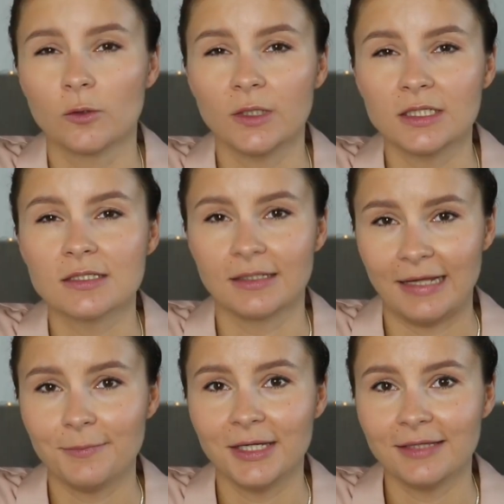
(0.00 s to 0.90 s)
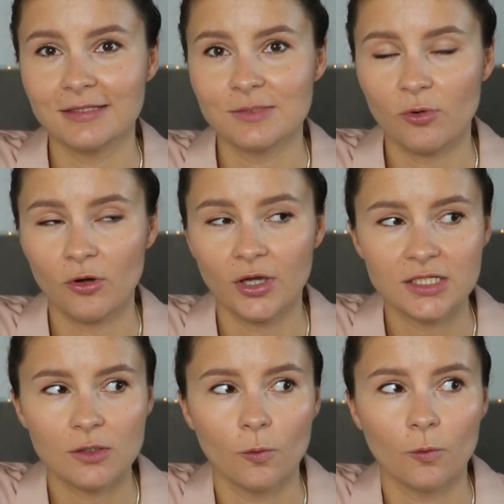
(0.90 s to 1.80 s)
quick disclaimer at this
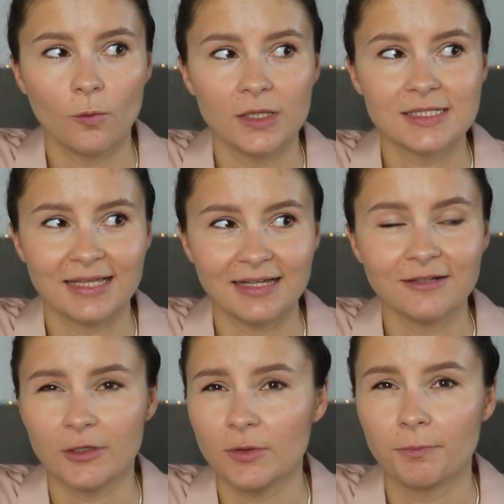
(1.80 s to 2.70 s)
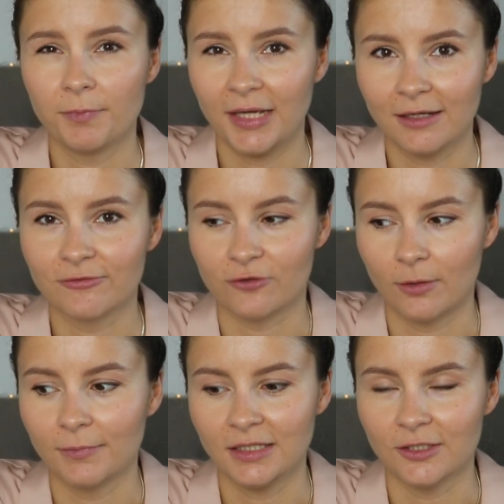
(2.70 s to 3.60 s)
point, it's getting very pink
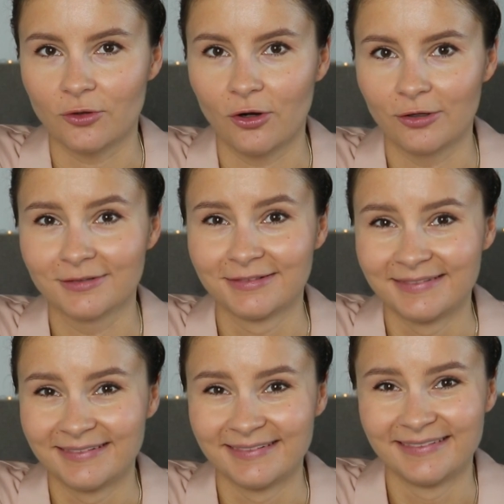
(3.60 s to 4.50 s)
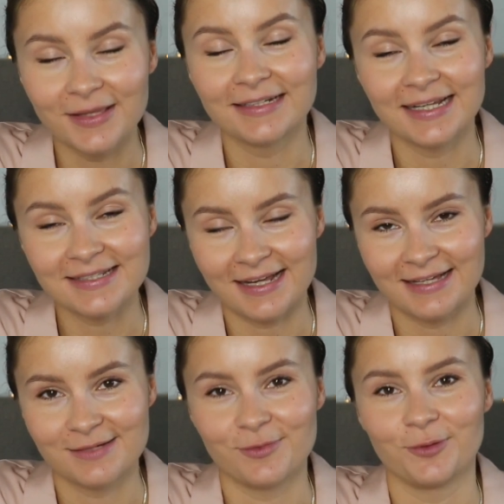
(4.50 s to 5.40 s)
from here on. The next
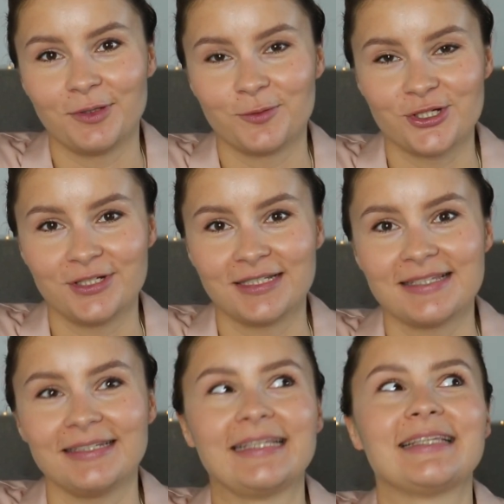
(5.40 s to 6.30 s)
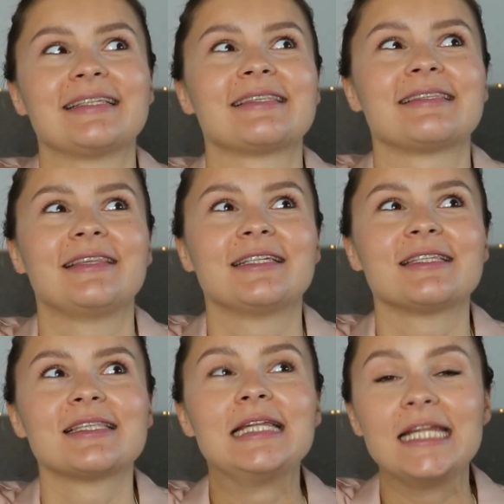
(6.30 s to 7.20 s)
item on my wish list is
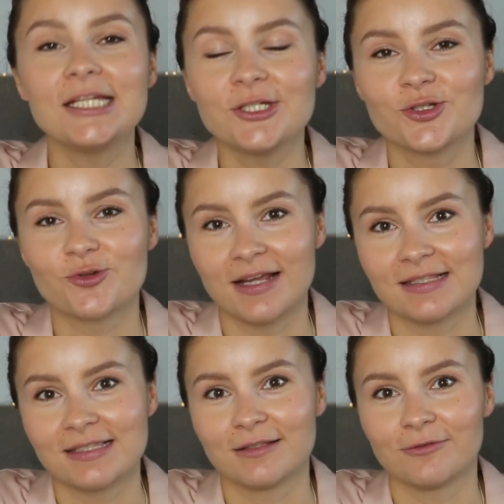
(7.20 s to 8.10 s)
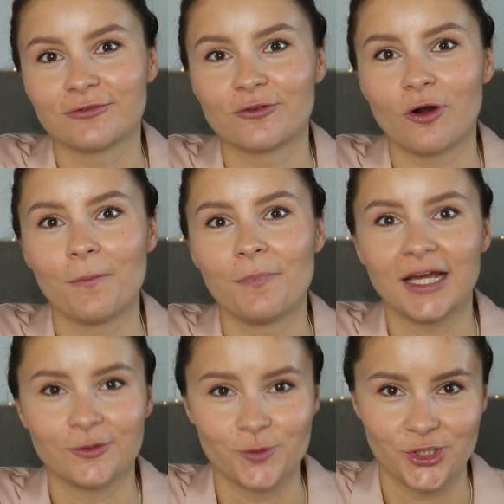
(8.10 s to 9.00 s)
this knit dress from
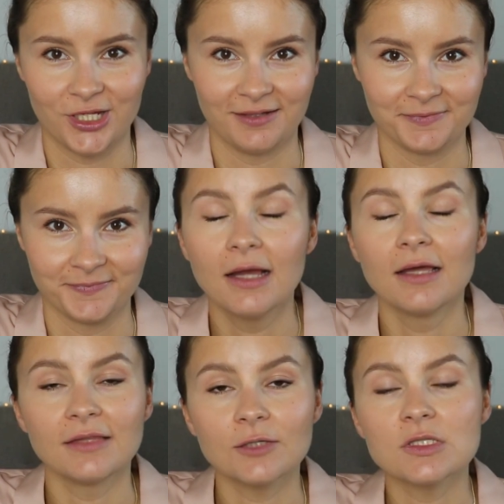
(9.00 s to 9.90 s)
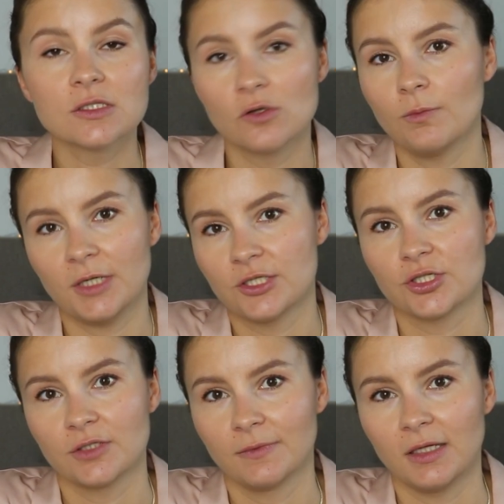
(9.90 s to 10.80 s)
Nanushka. There is so
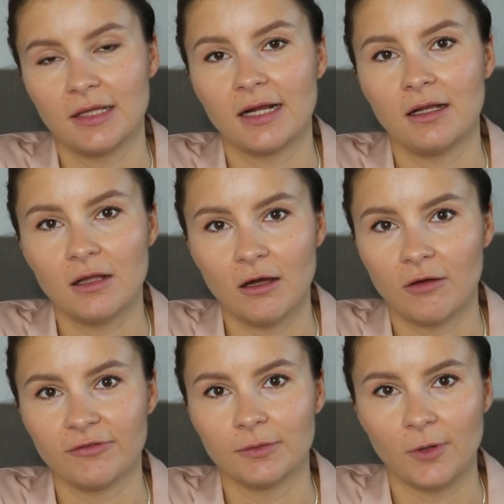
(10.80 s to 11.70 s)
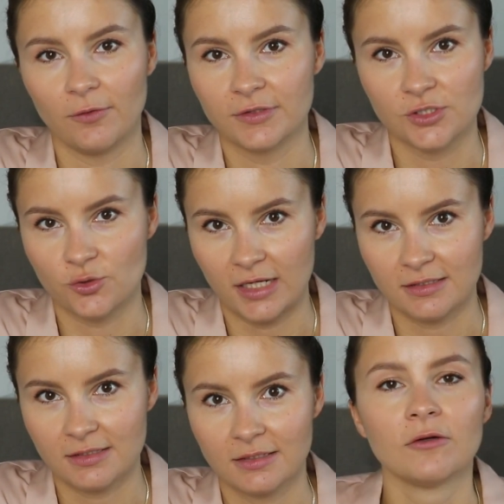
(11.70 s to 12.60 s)
much that I love about this
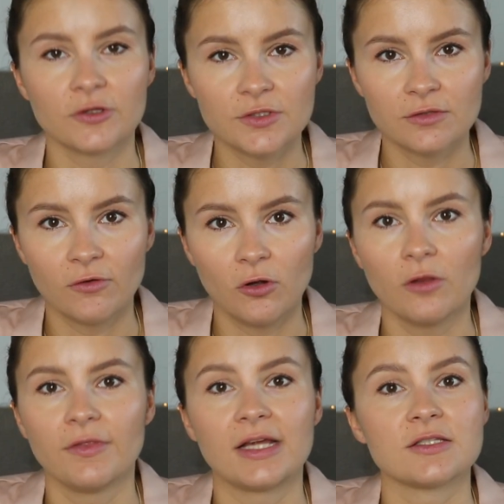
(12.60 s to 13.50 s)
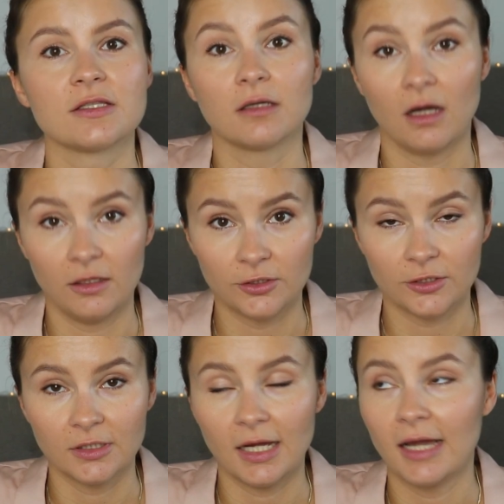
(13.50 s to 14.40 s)
dress. First of all, there's the
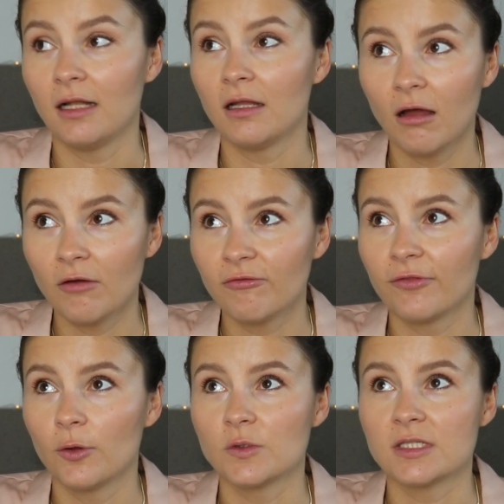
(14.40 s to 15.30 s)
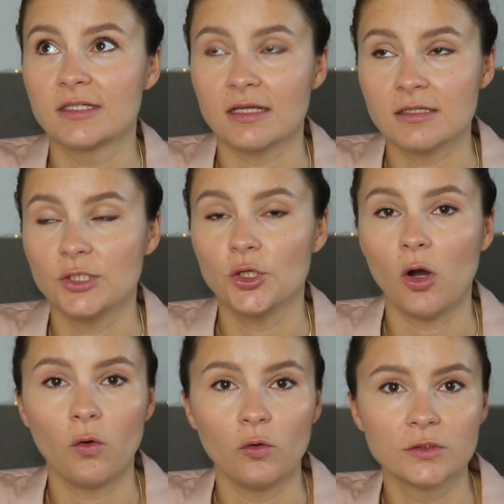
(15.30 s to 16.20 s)
color. I love those dusty
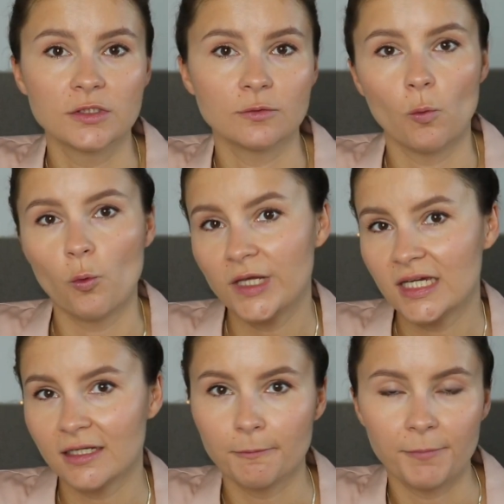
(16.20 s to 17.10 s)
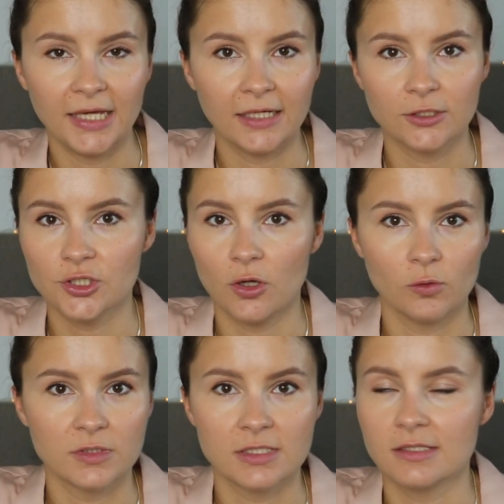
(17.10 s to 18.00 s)
old weird pink
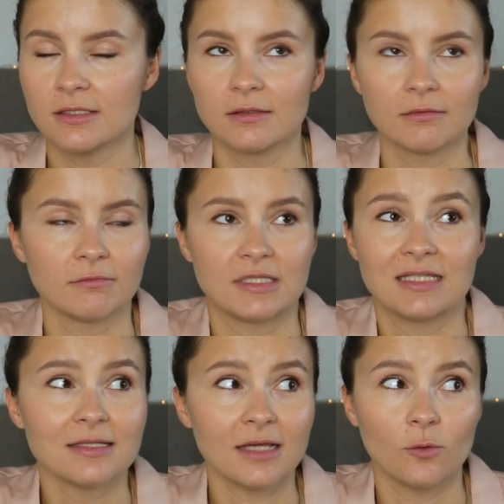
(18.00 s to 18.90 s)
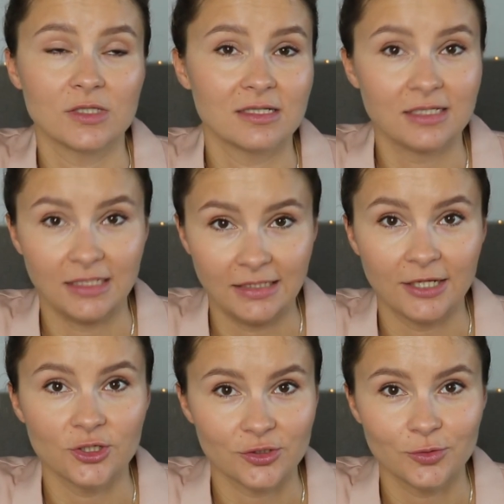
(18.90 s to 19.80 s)
tones since I was a
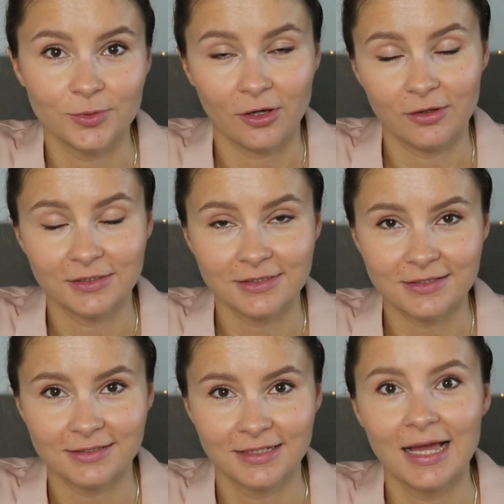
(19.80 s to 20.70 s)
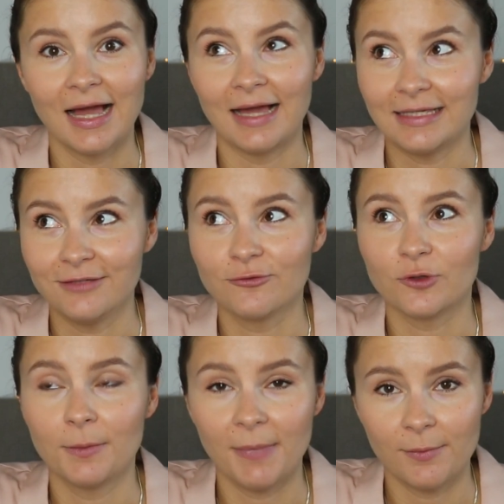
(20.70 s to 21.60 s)
teenager, to be honest. I even
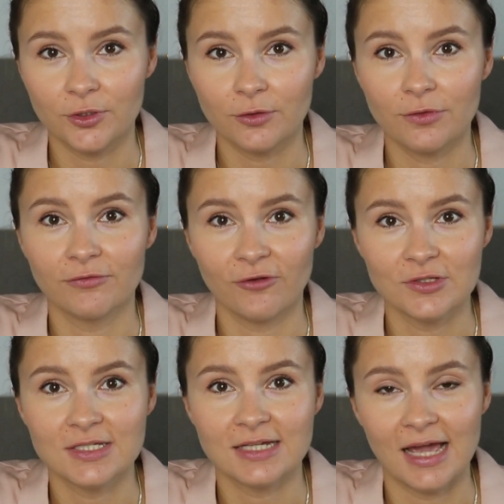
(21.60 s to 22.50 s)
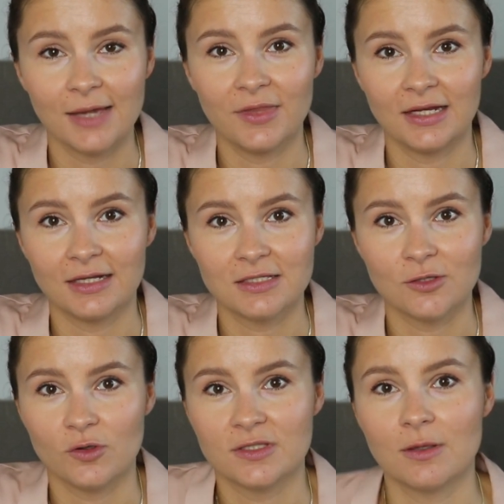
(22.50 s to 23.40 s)
remember the first time that I
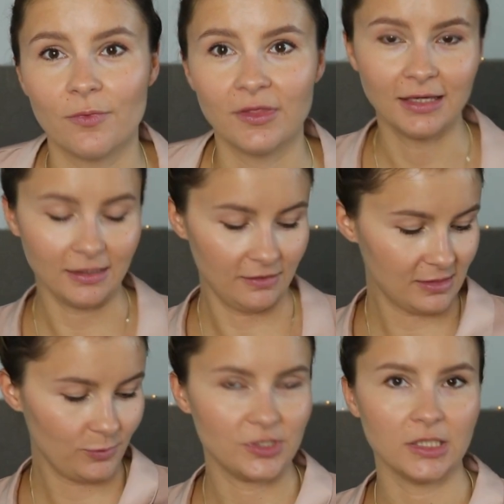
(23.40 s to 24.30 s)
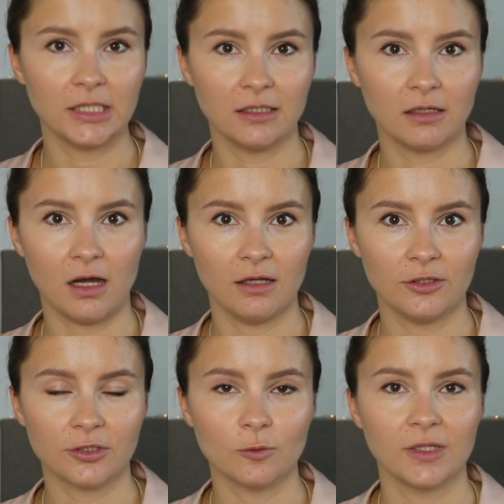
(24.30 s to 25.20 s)
saw something in this particular
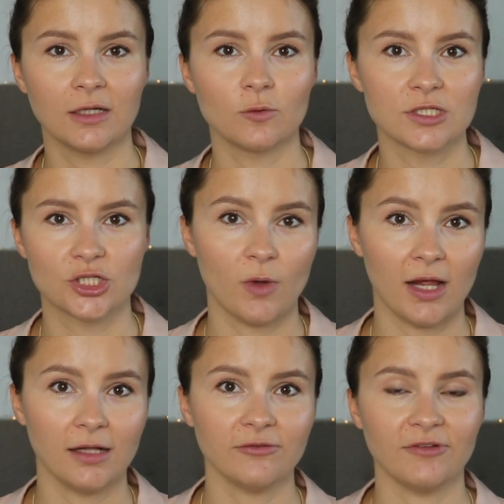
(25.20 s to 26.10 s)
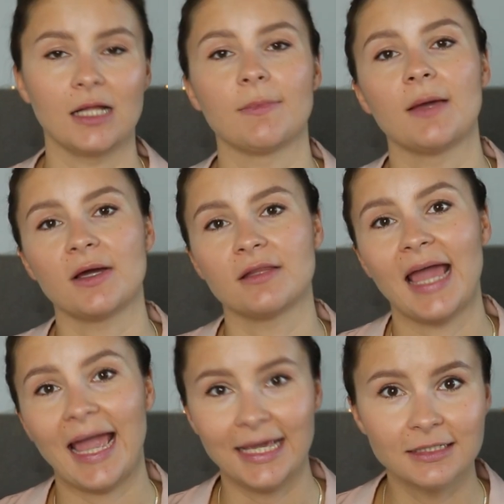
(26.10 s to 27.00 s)
color when I was 12 and my mother
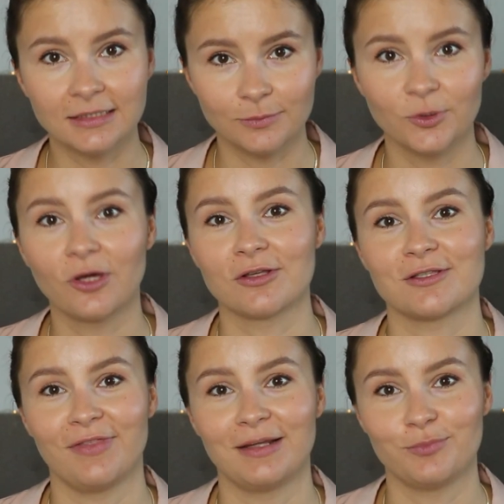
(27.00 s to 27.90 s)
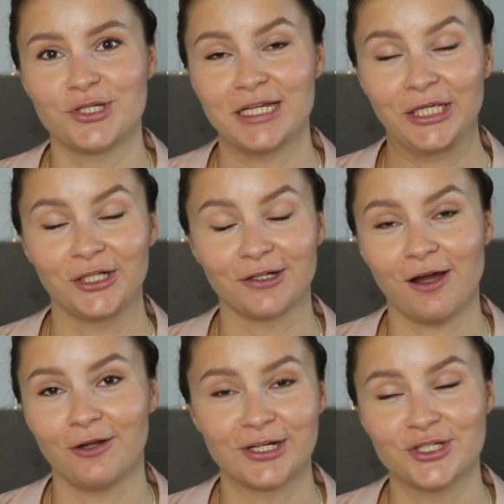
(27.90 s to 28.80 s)
hated it because of that particular
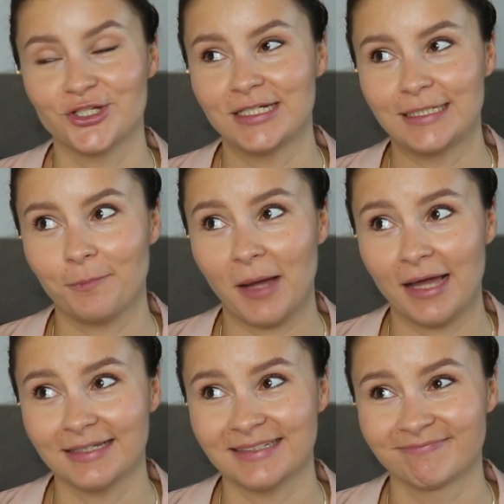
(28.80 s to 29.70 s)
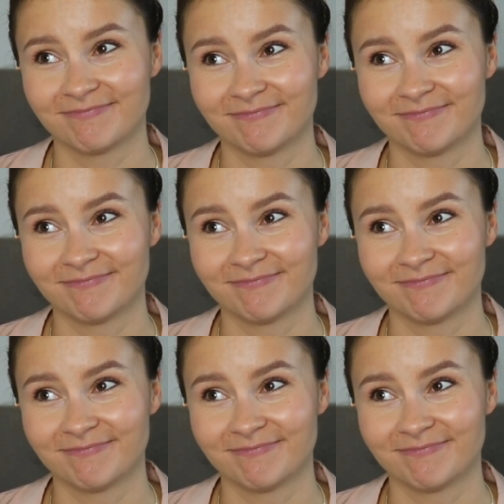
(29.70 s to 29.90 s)
color and she didn't buy it.